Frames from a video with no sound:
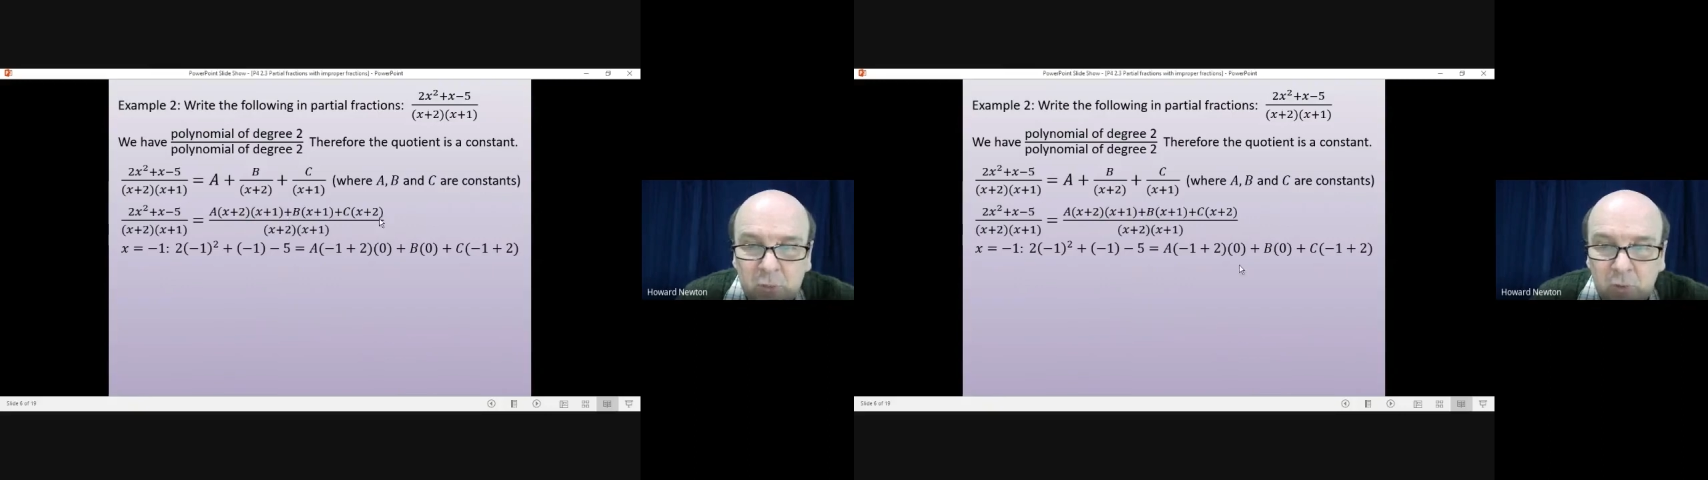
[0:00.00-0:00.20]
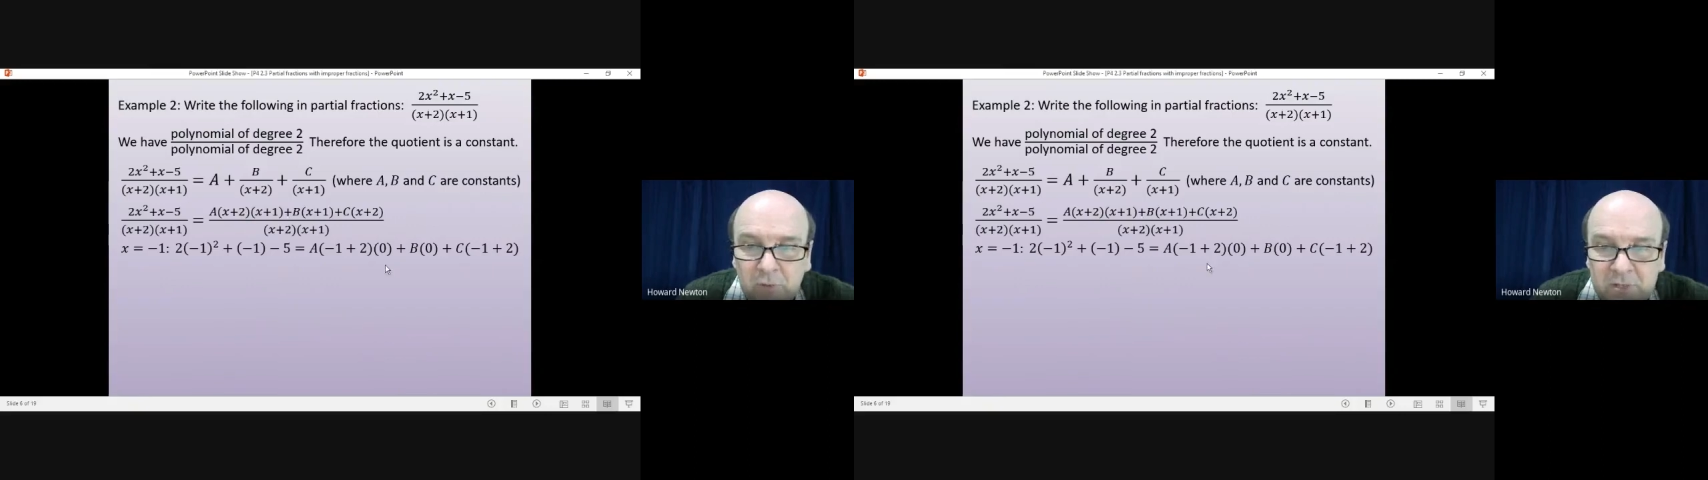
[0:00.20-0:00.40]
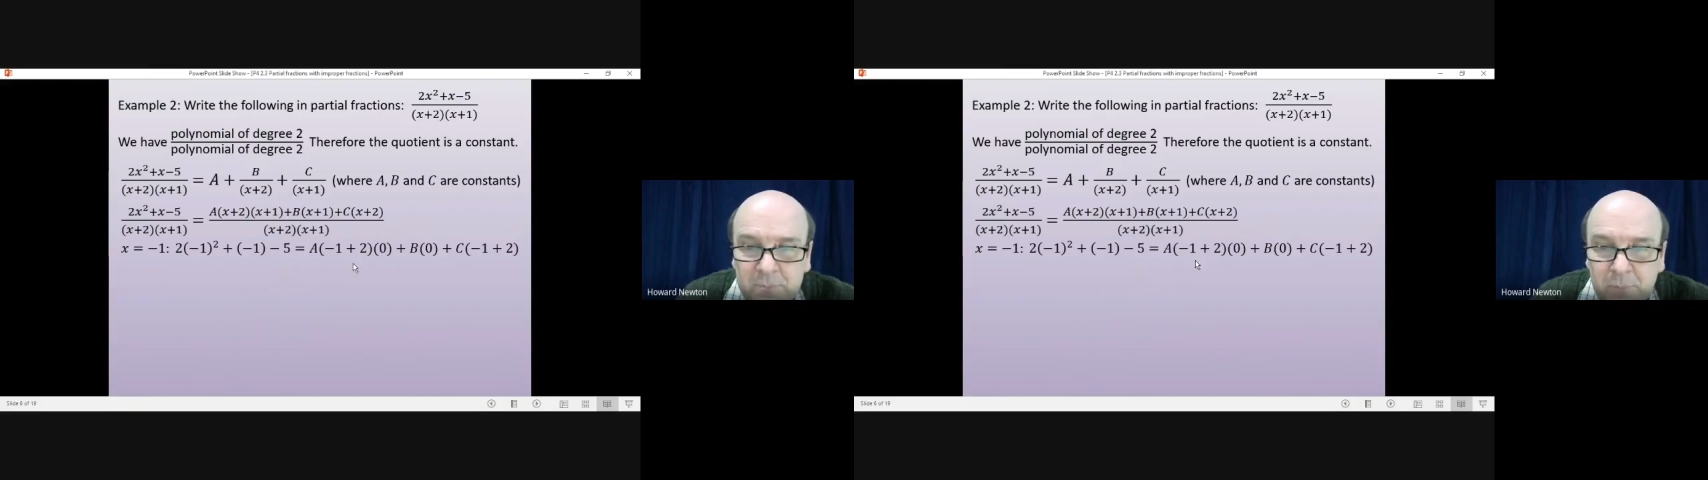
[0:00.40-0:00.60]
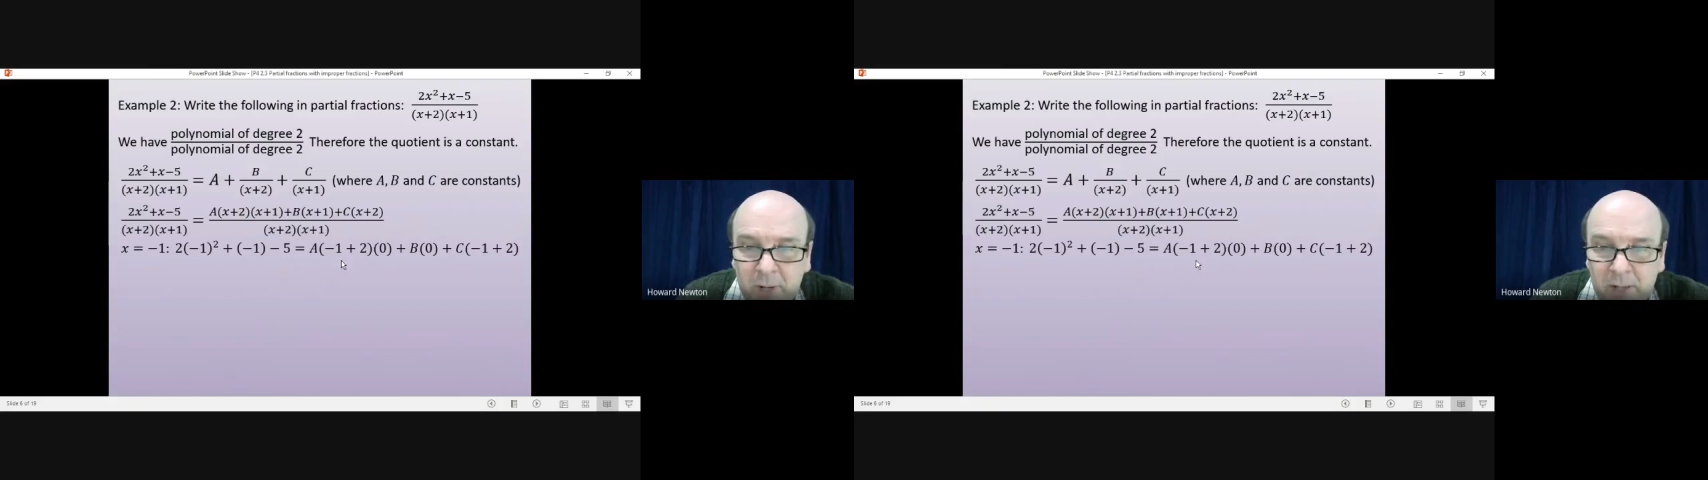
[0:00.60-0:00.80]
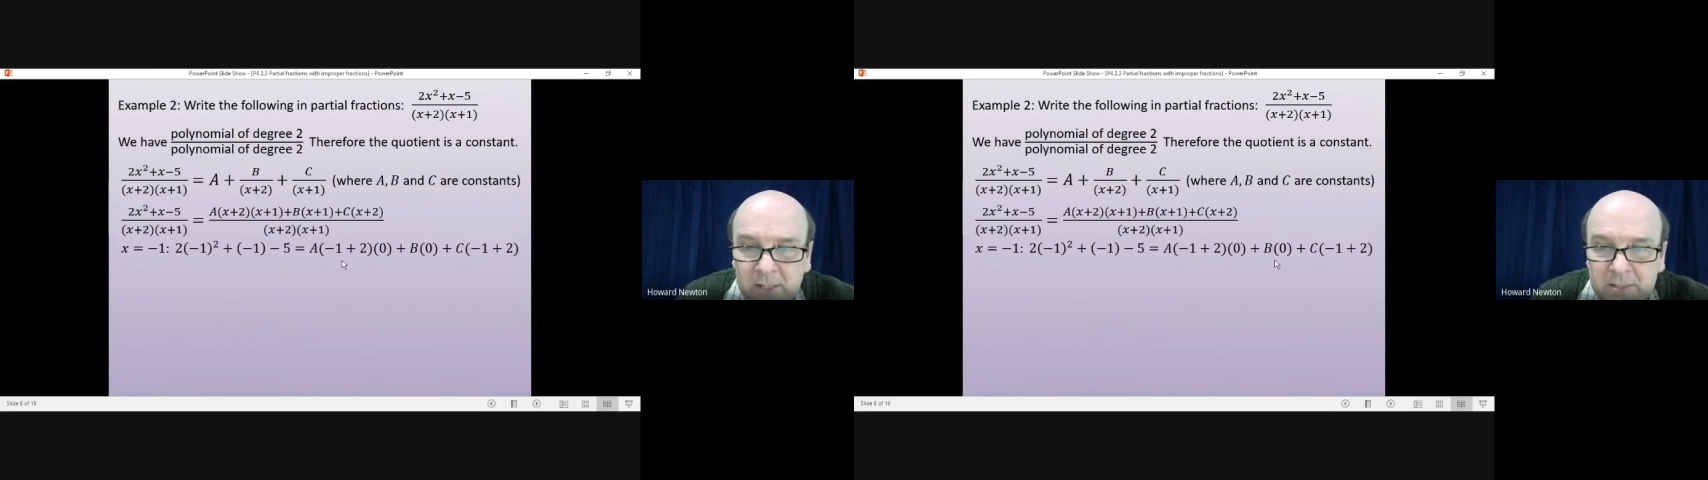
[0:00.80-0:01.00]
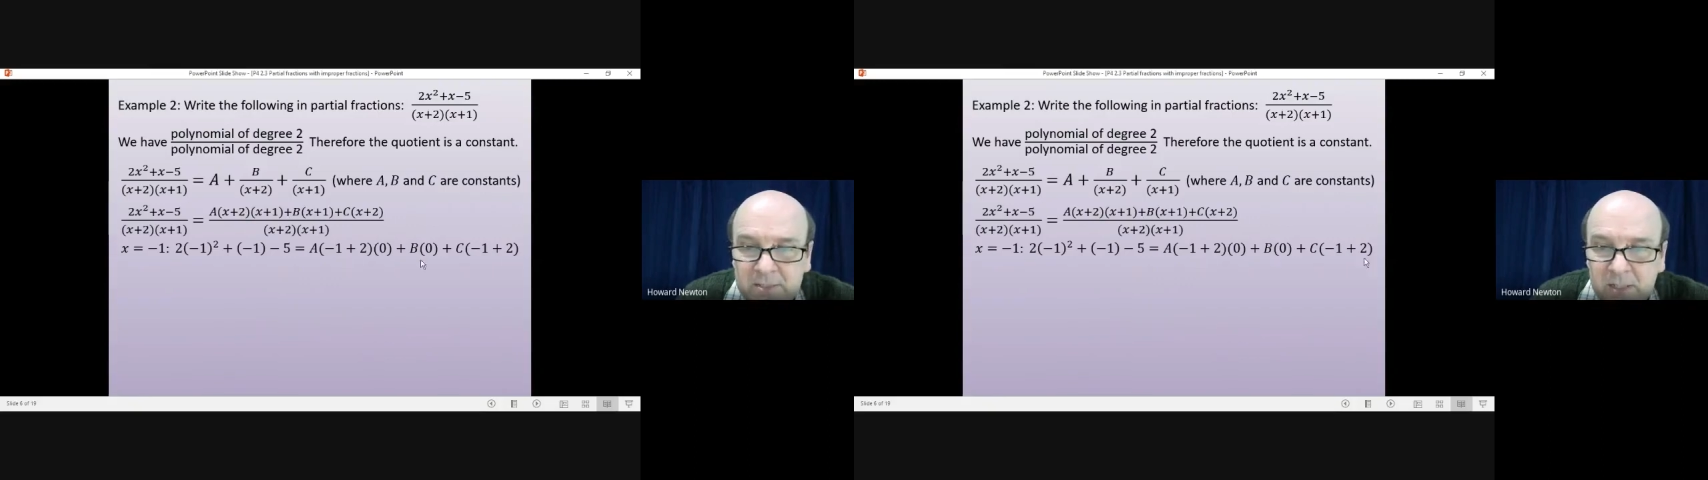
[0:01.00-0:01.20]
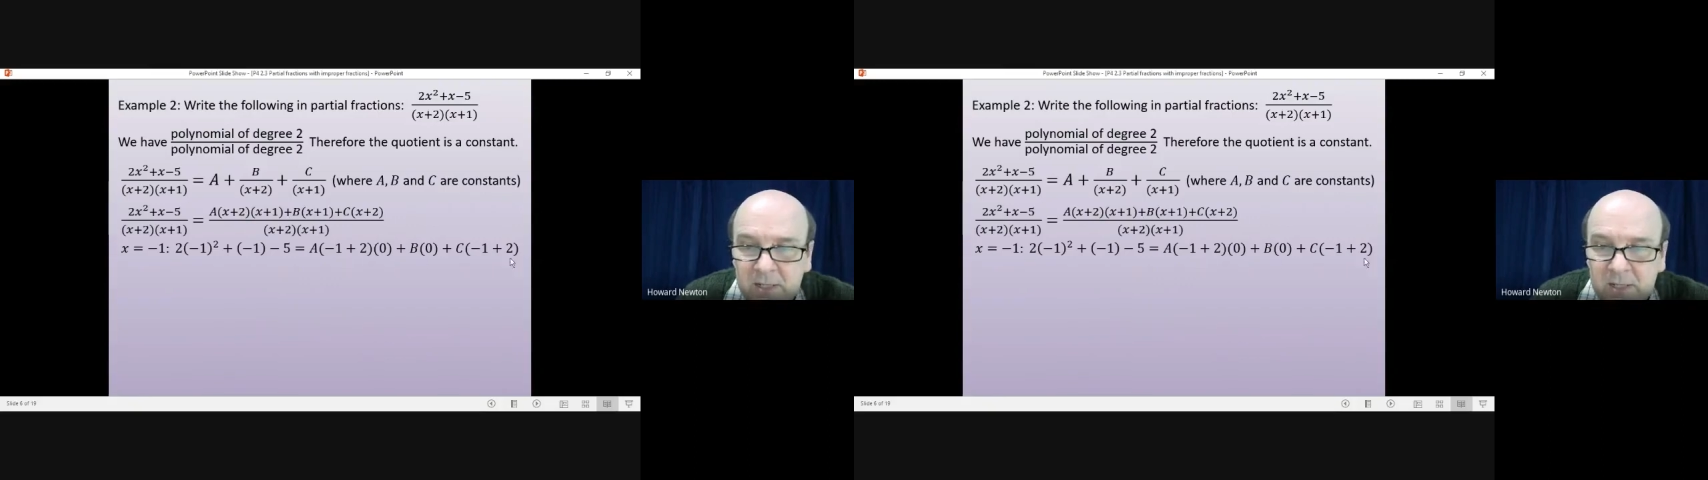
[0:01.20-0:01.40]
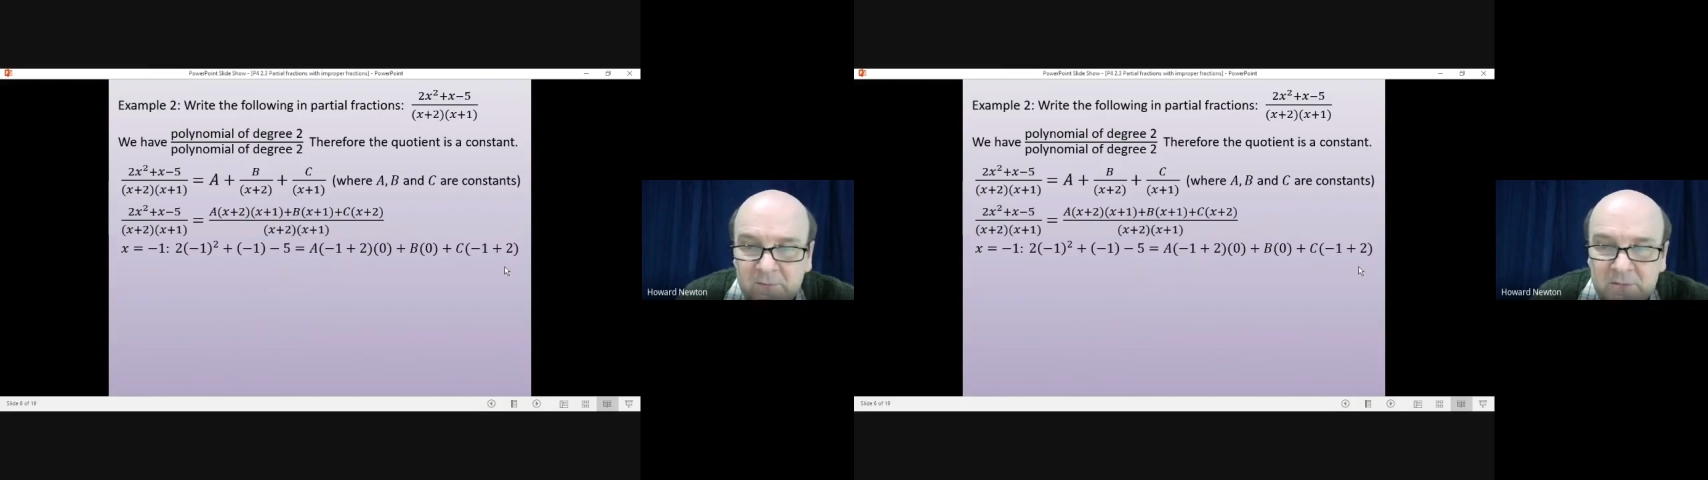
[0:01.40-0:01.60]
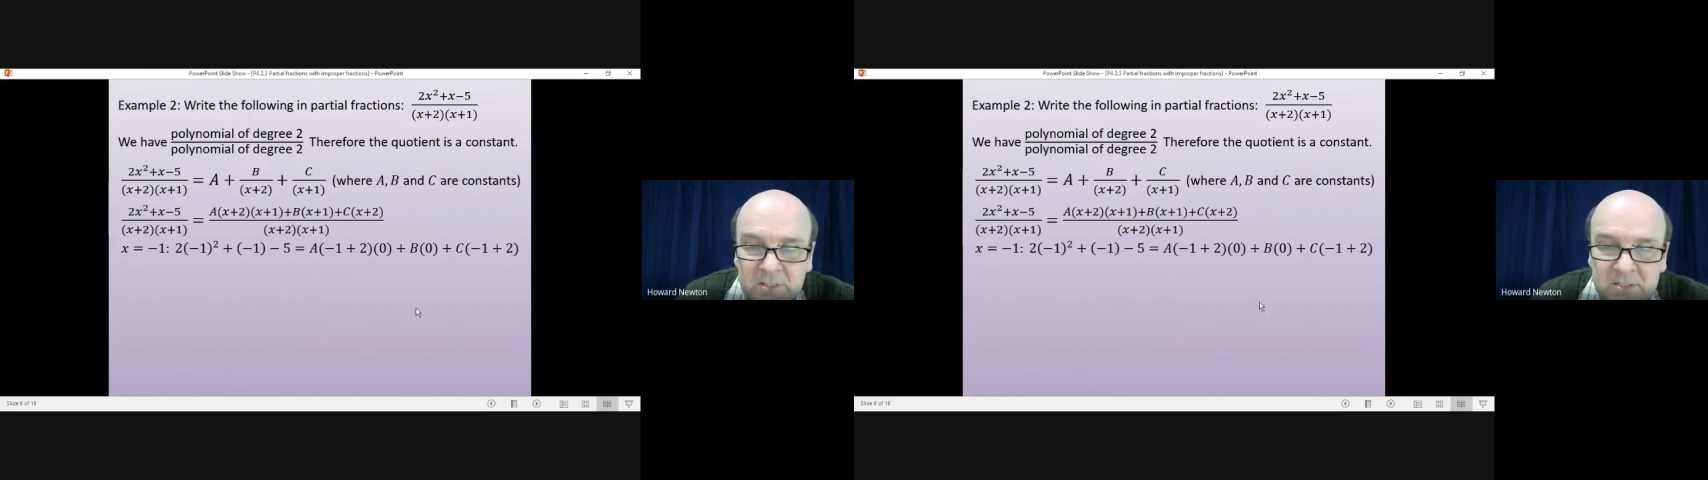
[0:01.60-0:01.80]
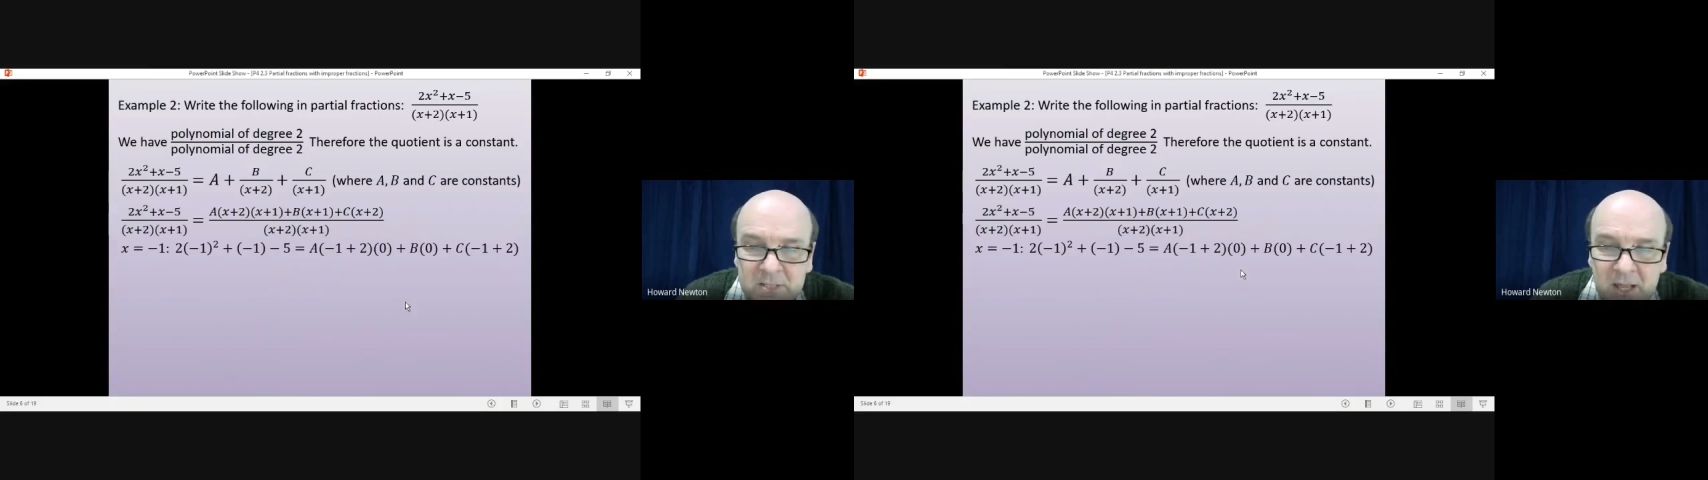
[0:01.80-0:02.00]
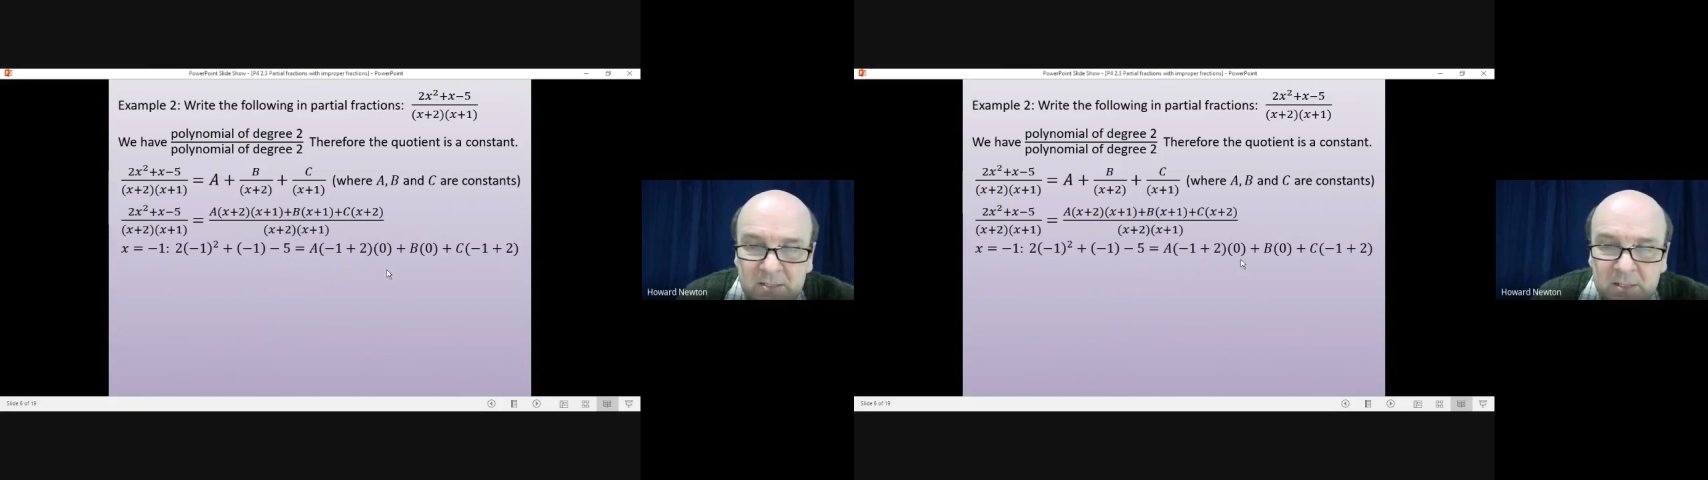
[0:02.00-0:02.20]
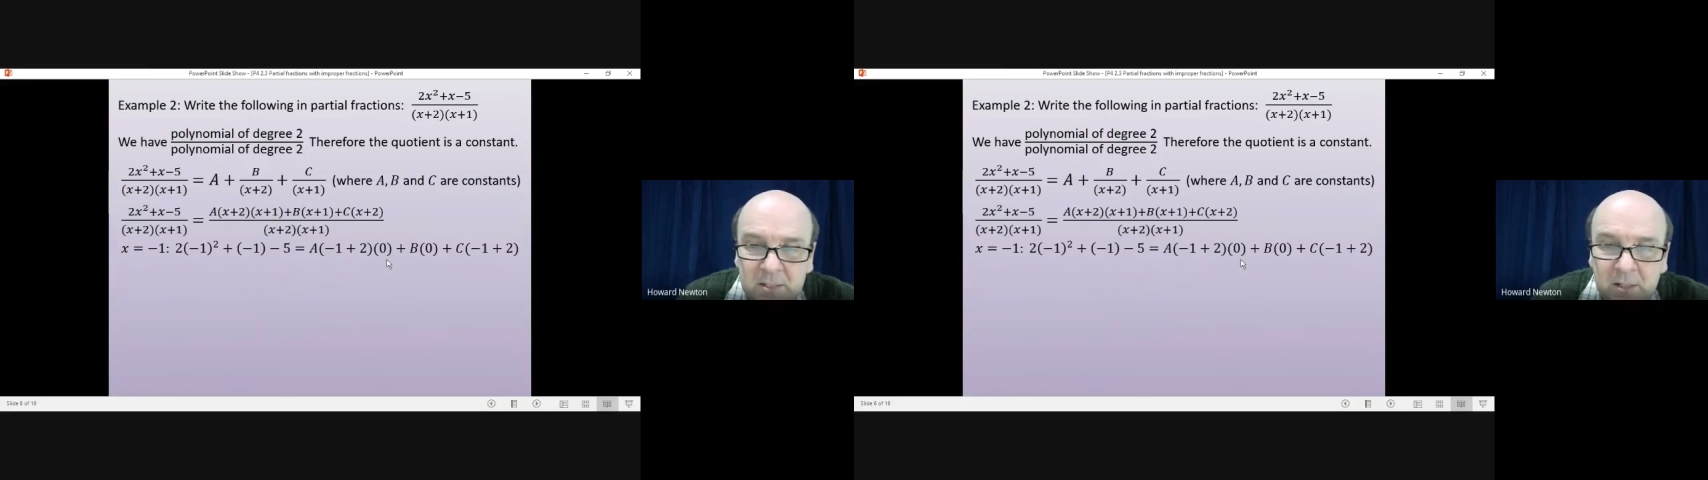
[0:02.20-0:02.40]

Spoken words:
all of these brackets gives us that.